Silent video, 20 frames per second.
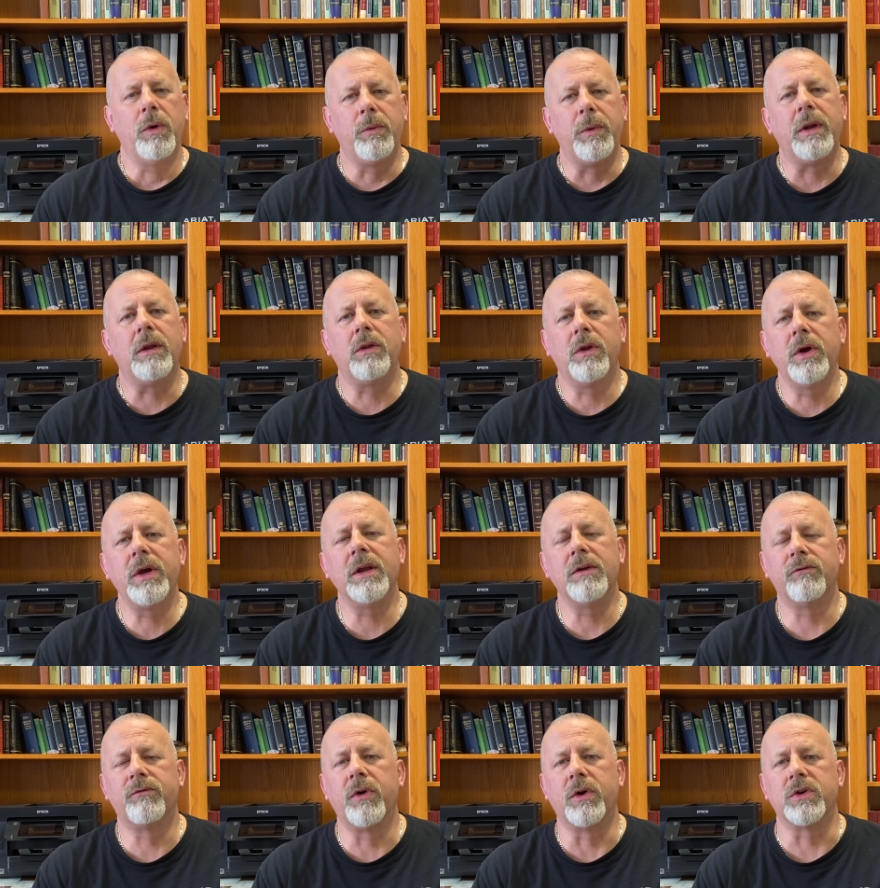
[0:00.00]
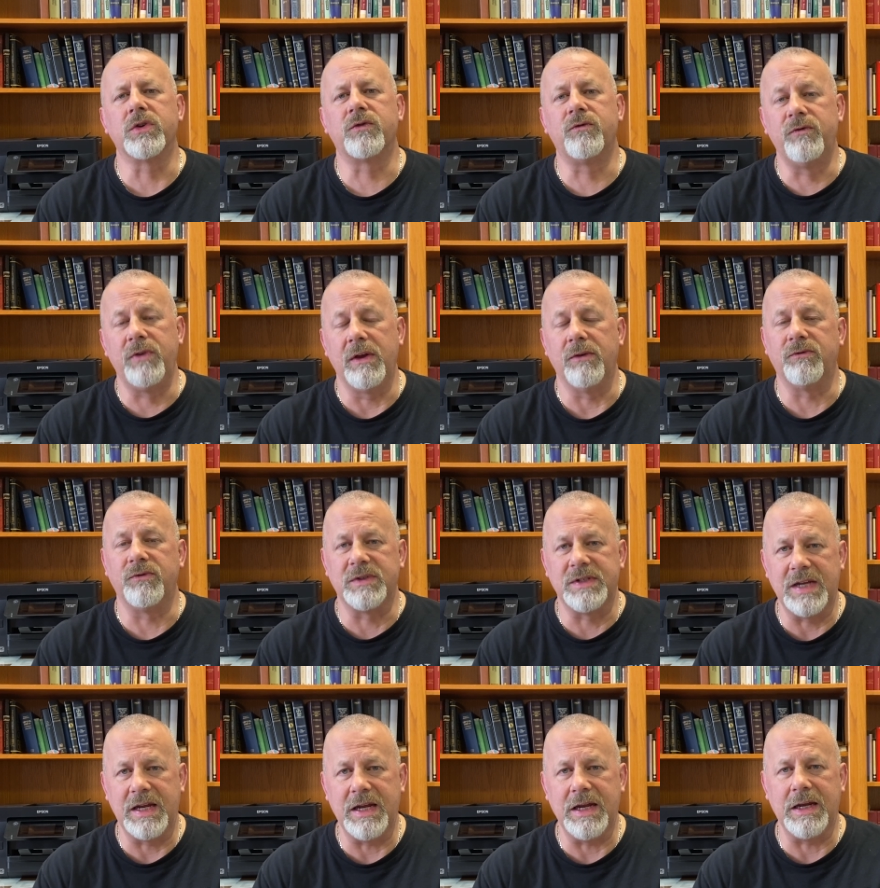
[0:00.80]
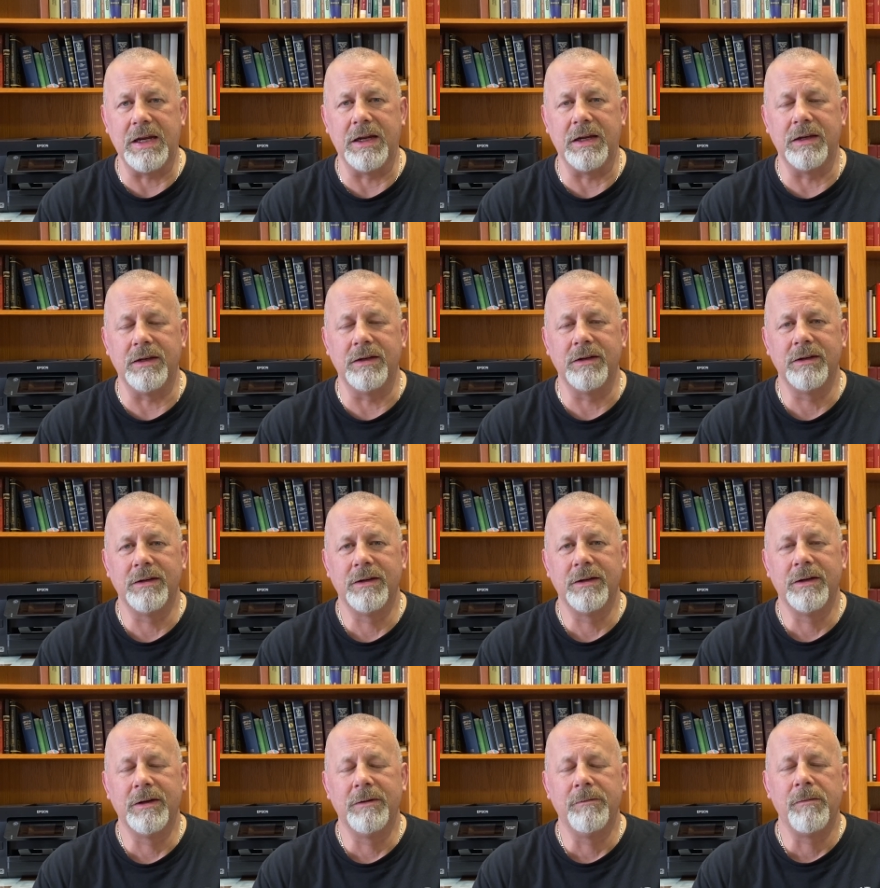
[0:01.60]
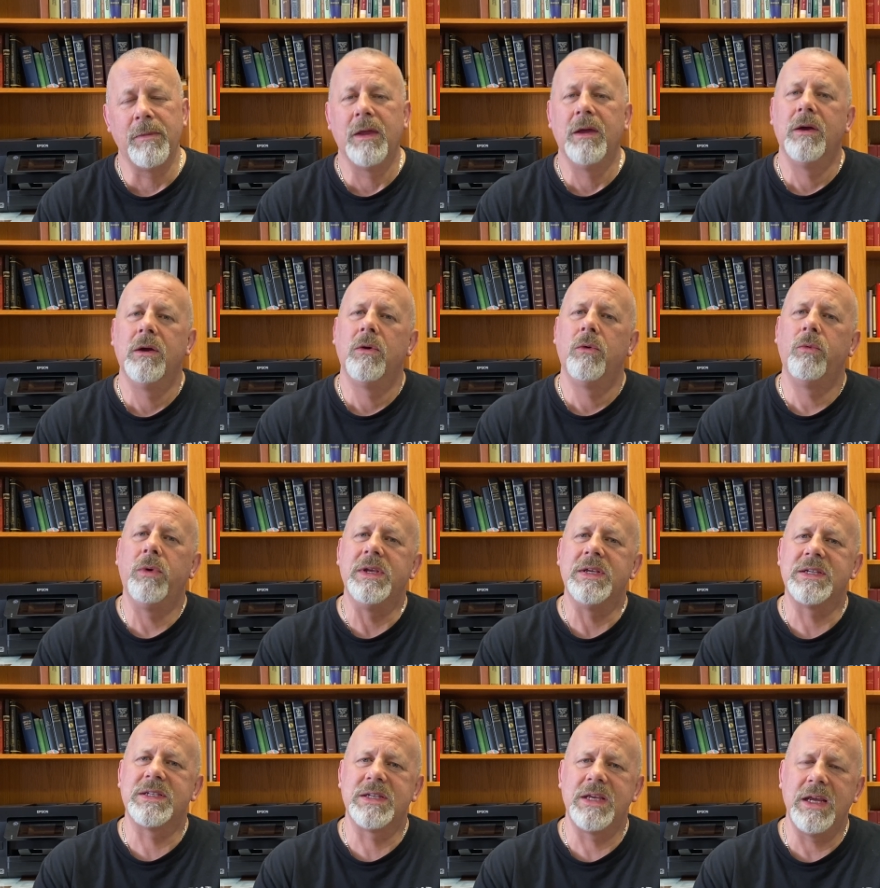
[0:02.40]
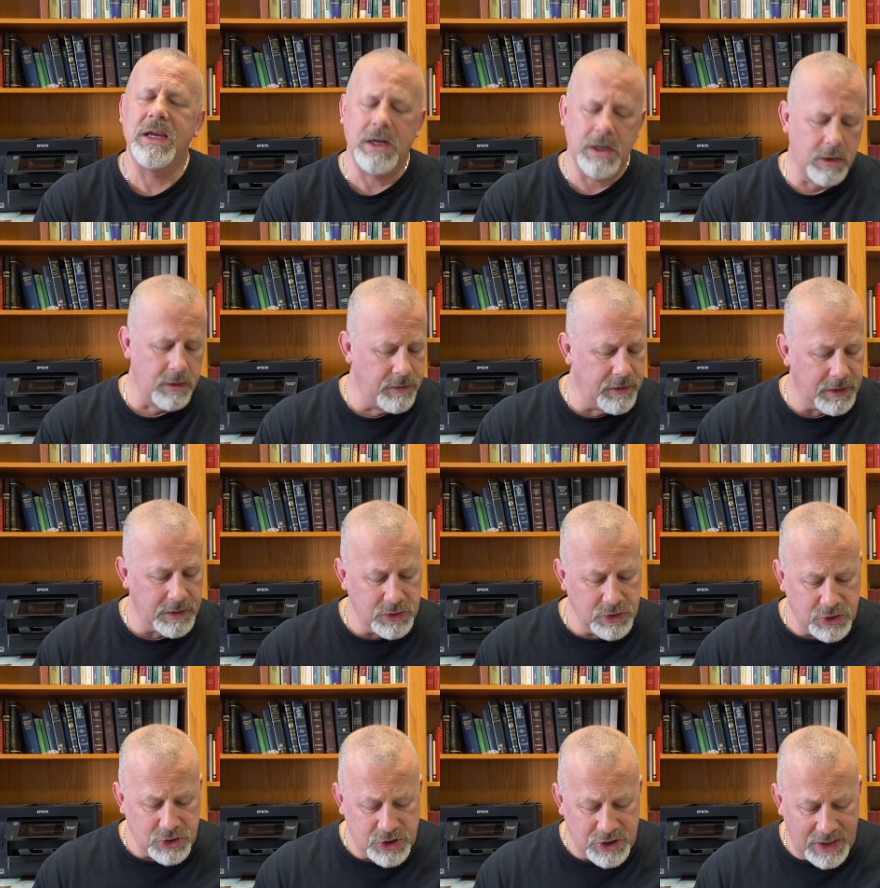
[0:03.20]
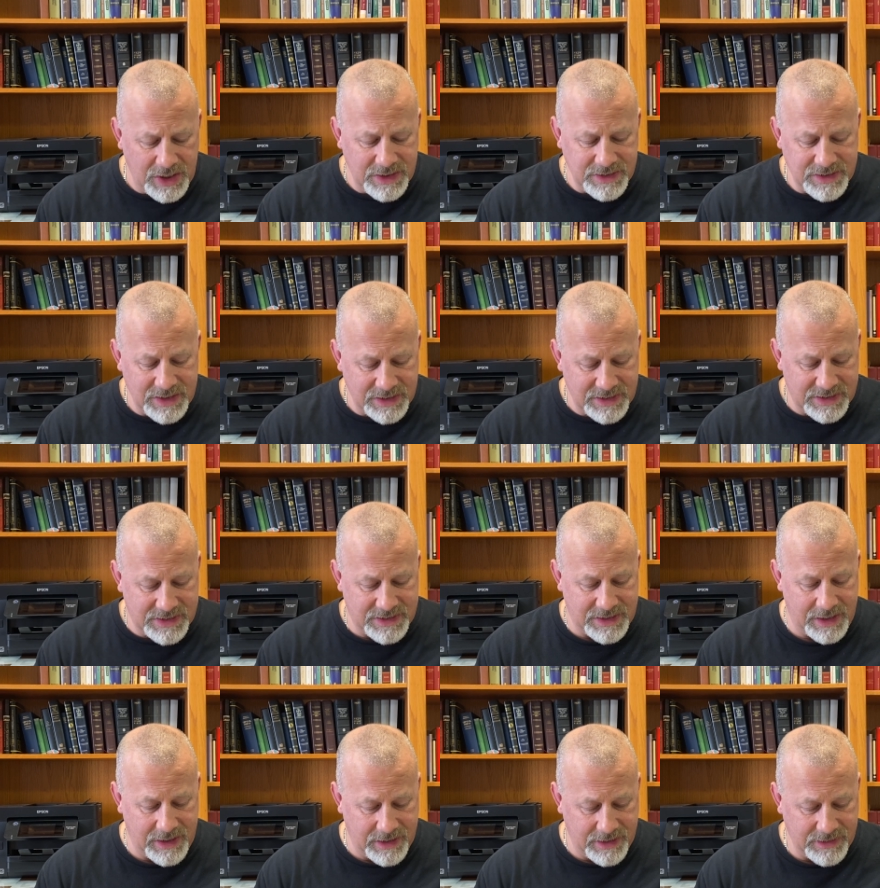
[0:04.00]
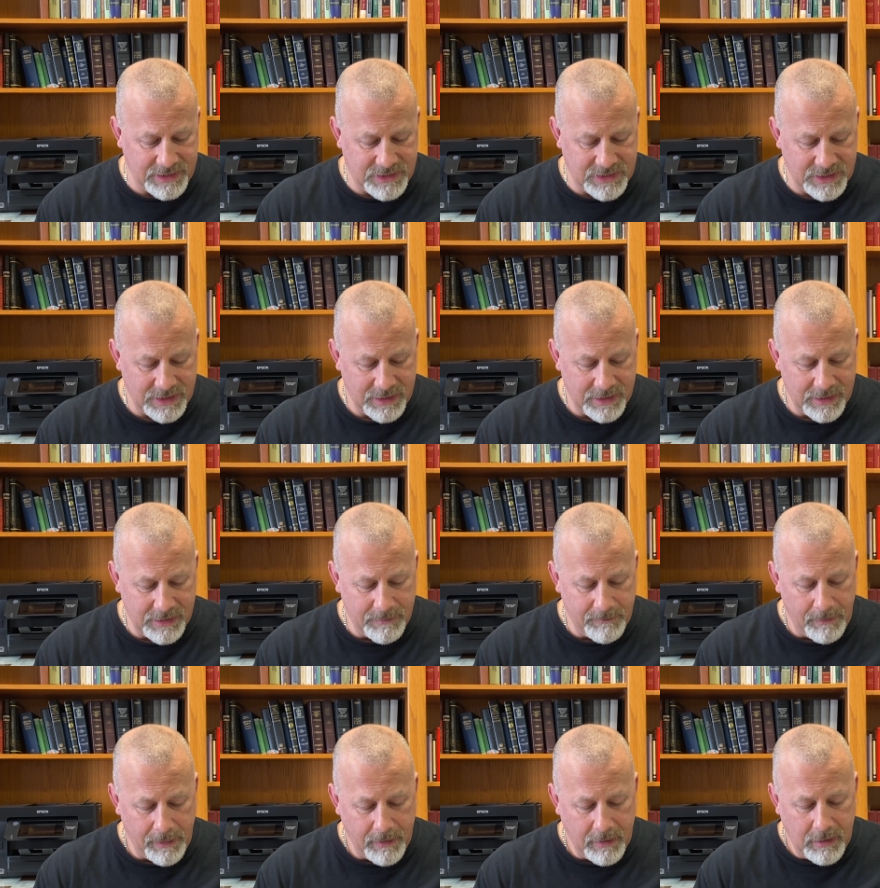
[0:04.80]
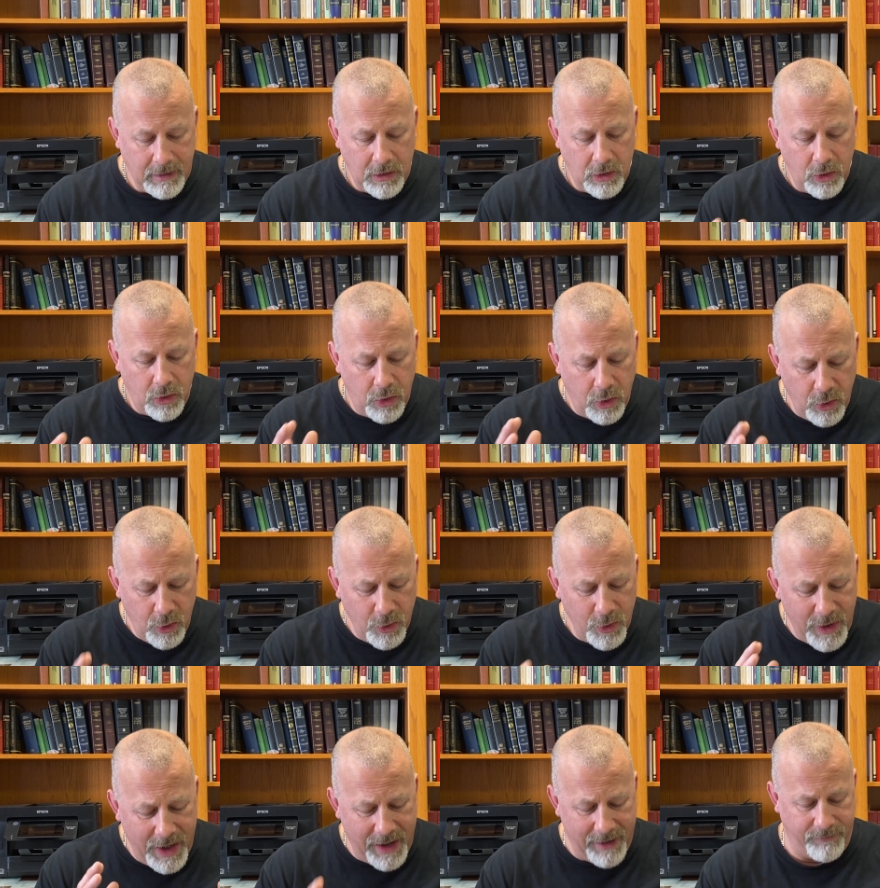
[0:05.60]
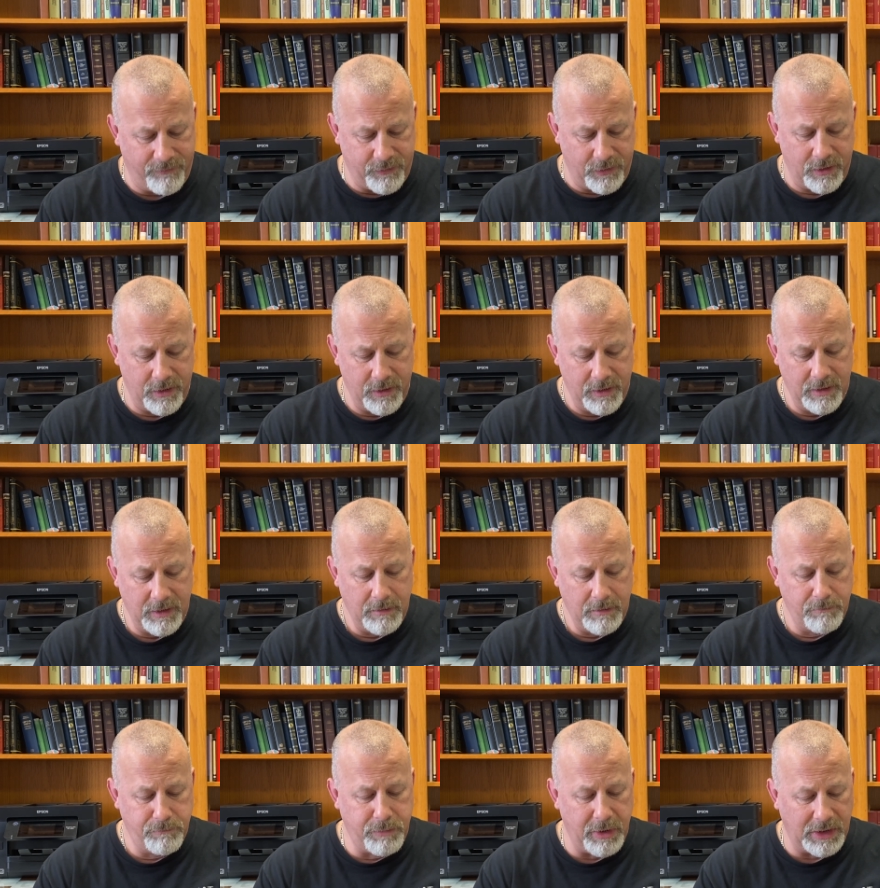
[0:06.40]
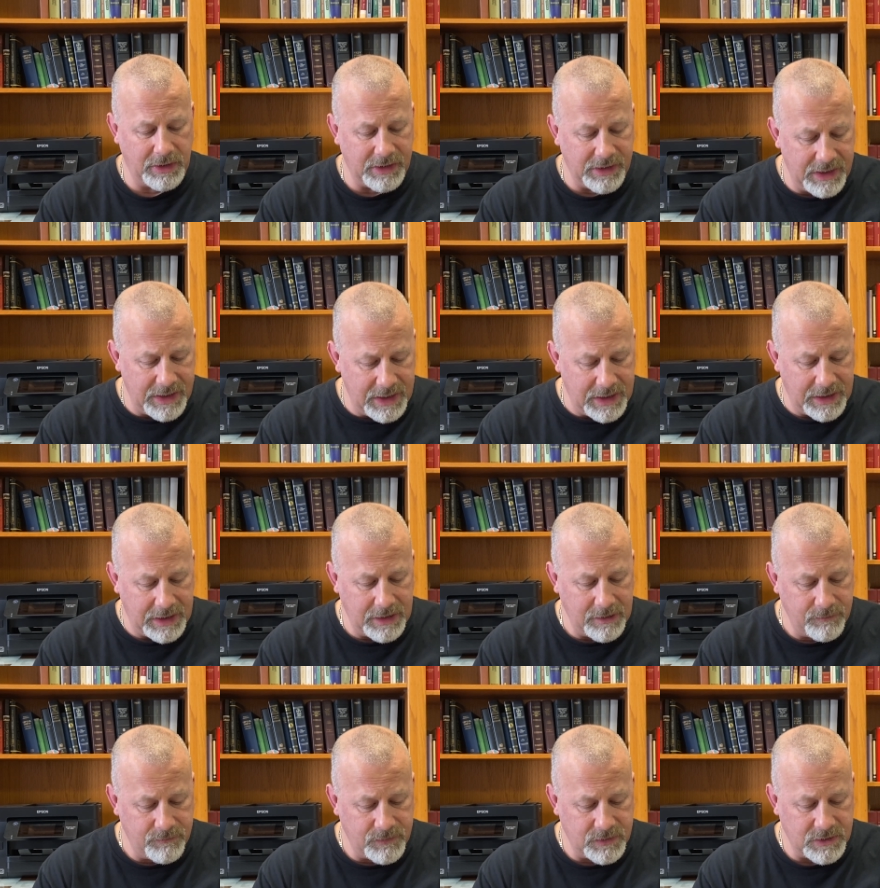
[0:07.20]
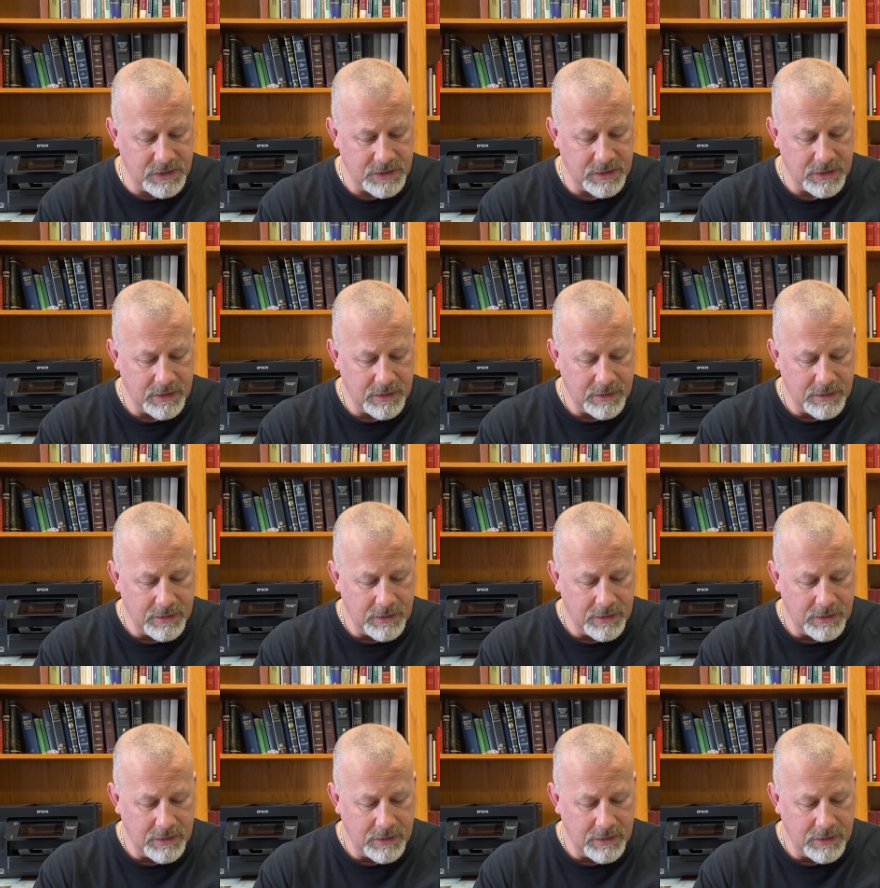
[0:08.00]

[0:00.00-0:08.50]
When we look at verse 15, we see here that Jesus says, whoever believes